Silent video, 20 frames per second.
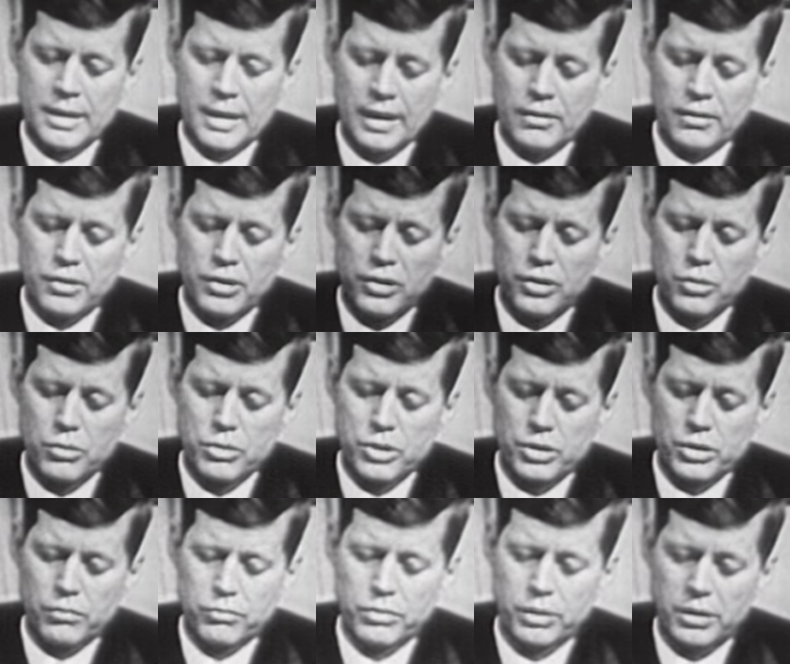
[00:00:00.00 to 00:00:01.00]
and the use
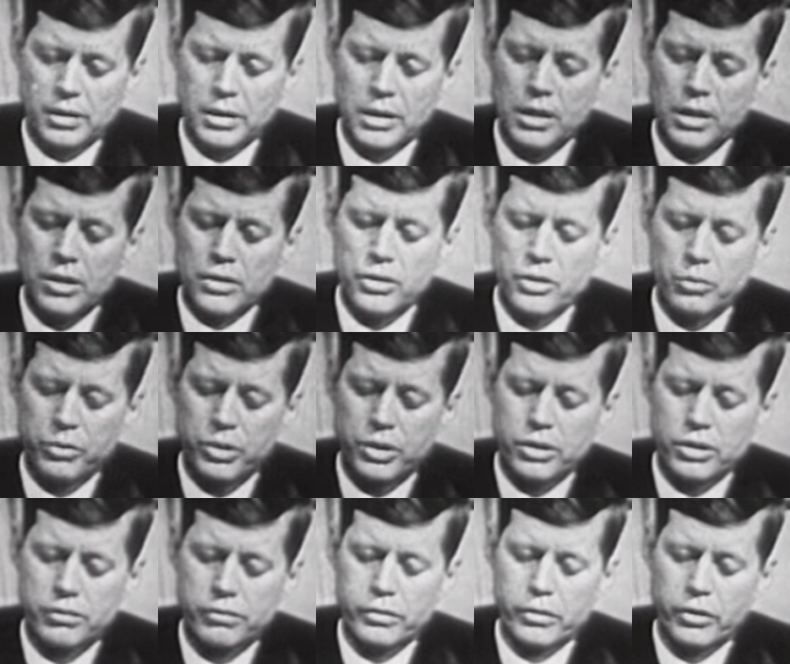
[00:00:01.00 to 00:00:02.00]
of
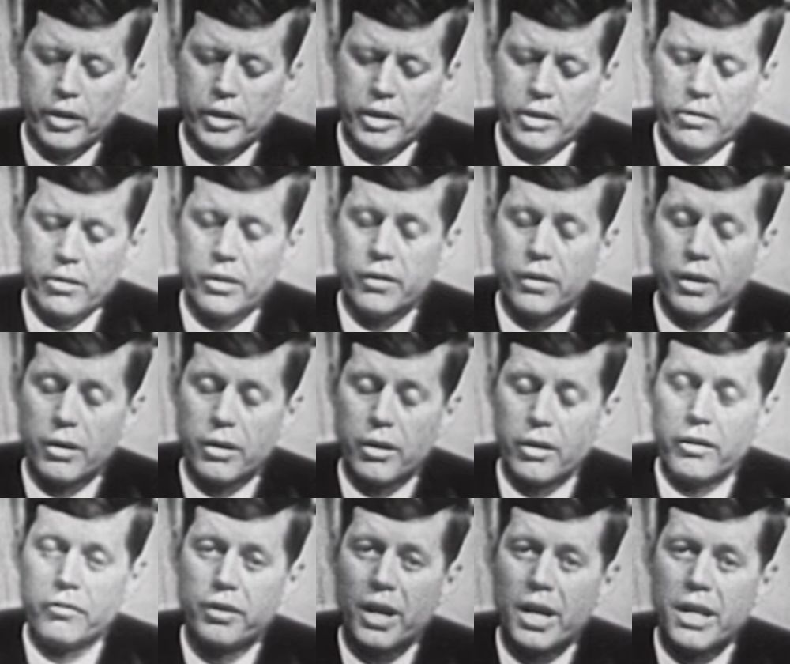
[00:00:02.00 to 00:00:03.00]
unions for the
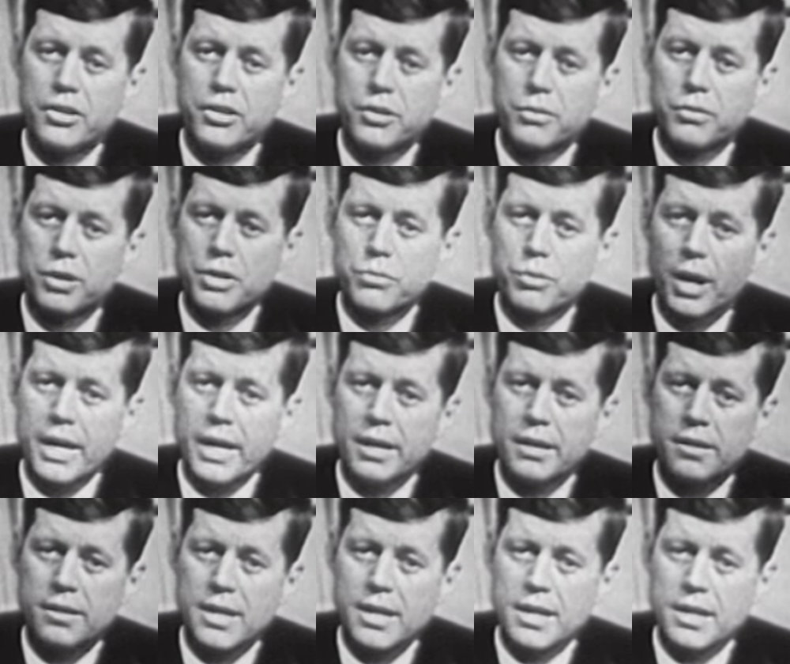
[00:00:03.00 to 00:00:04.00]
advantage of these
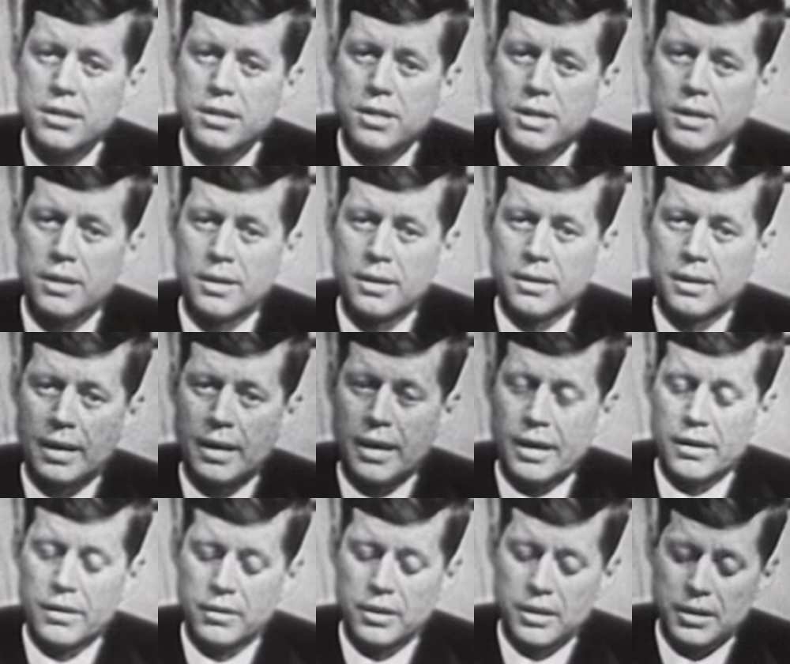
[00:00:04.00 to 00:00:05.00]
racketeers
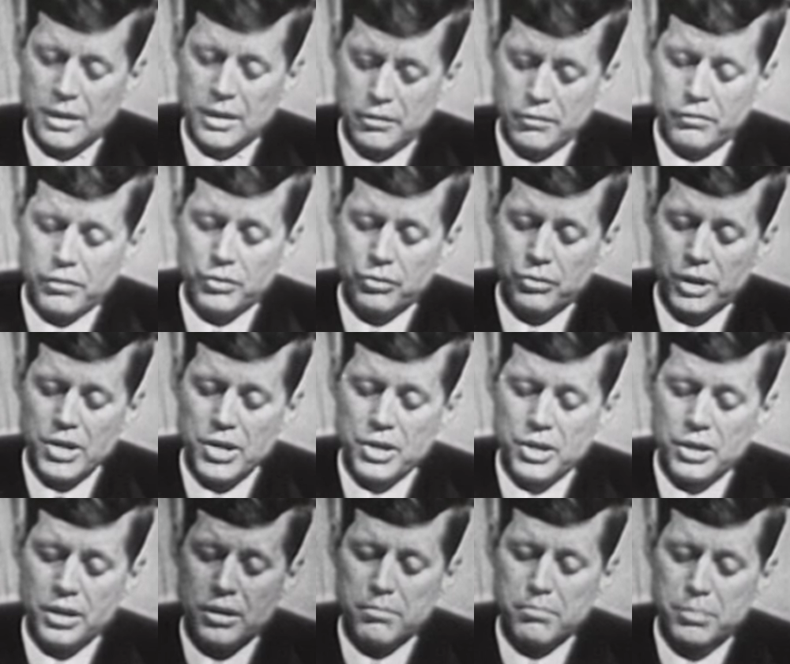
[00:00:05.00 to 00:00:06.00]
and the
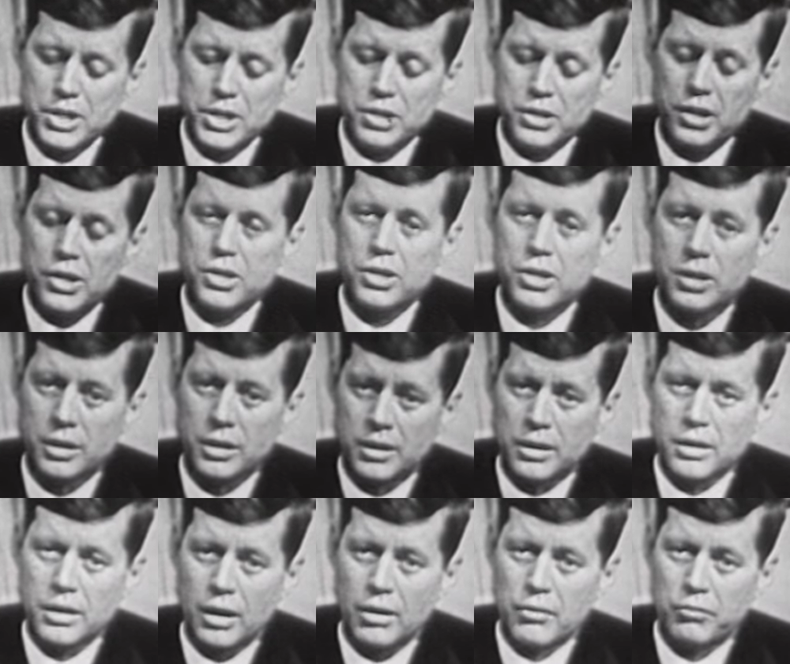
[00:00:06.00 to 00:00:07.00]
infiltration into business
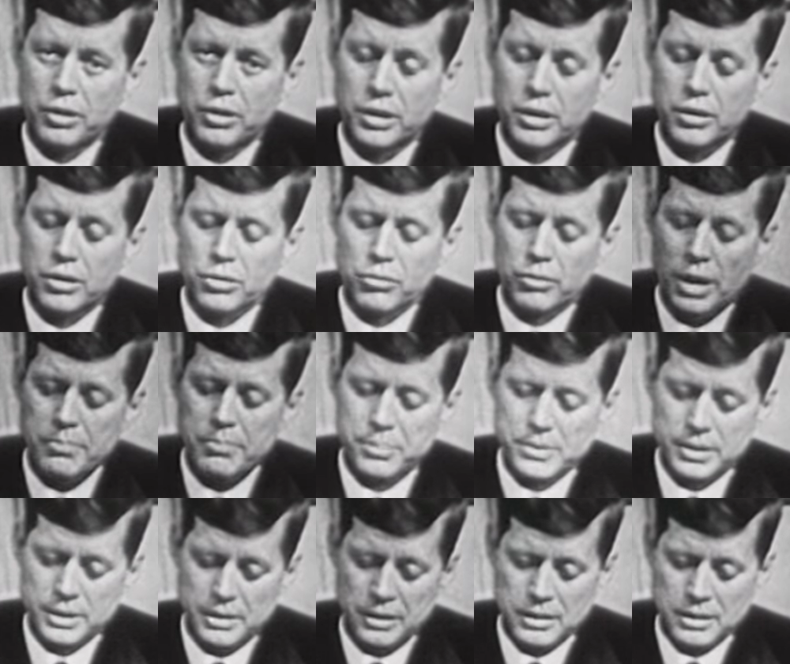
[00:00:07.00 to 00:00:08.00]
of
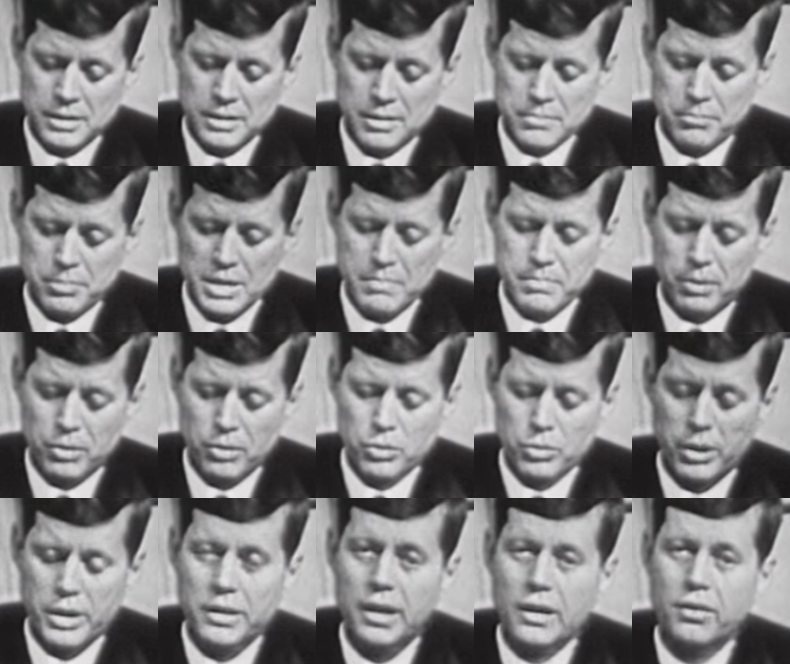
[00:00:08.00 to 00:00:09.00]
corrupt people
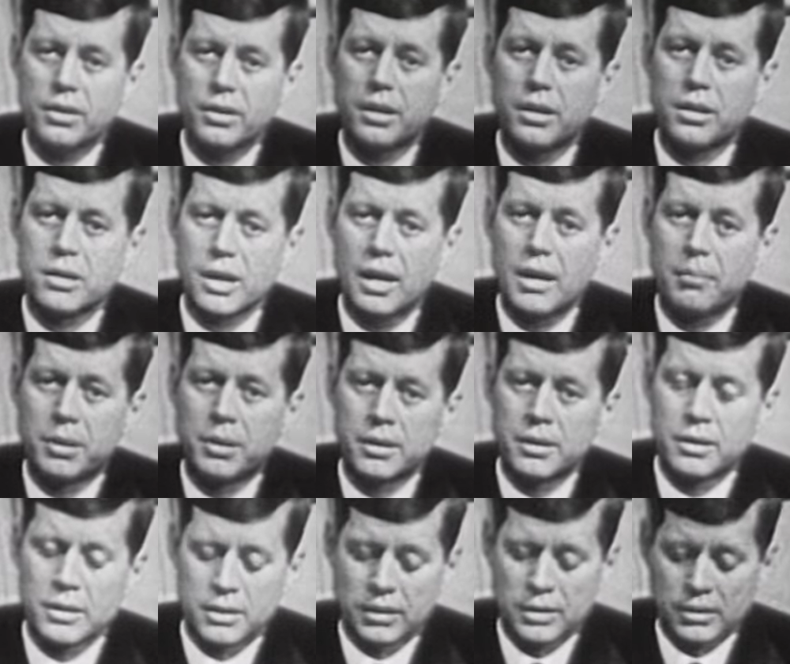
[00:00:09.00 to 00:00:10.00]
who had nothing in common
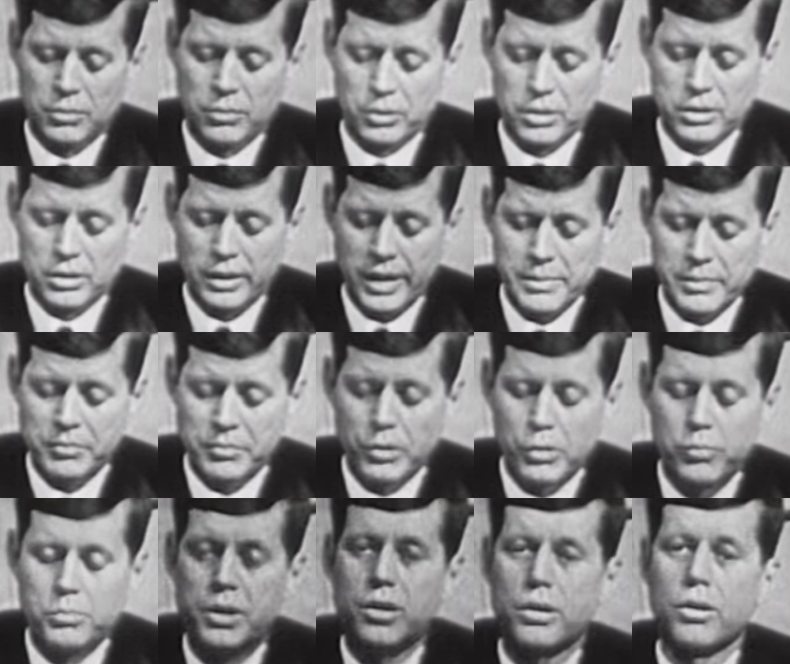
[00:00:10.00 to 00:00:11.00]
with the labor
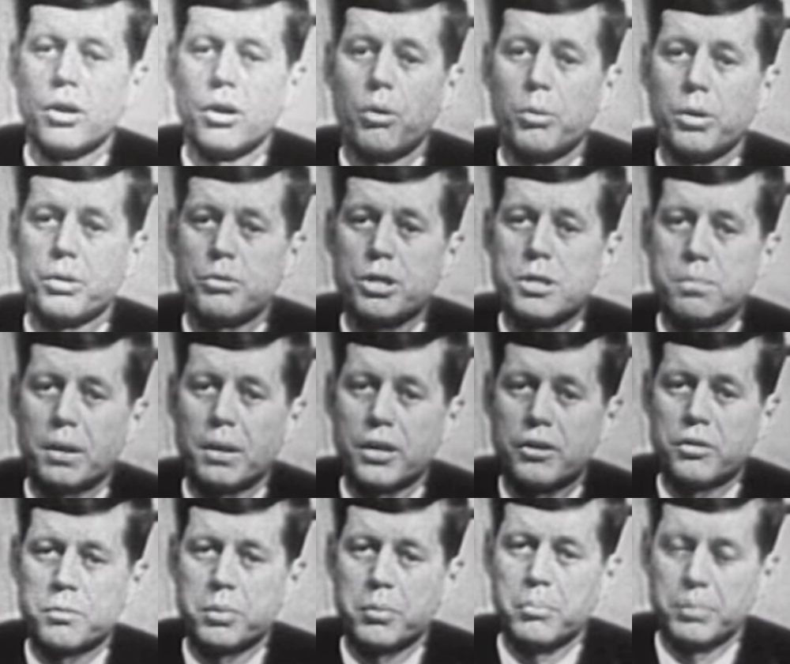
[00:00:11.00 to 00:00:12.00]
movement or with
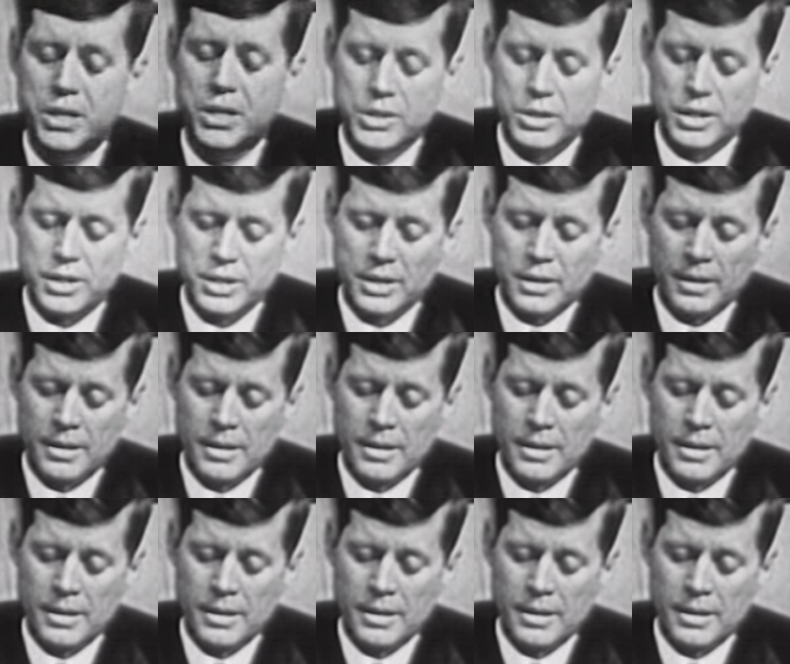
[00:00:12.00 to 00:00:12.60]
responsible business.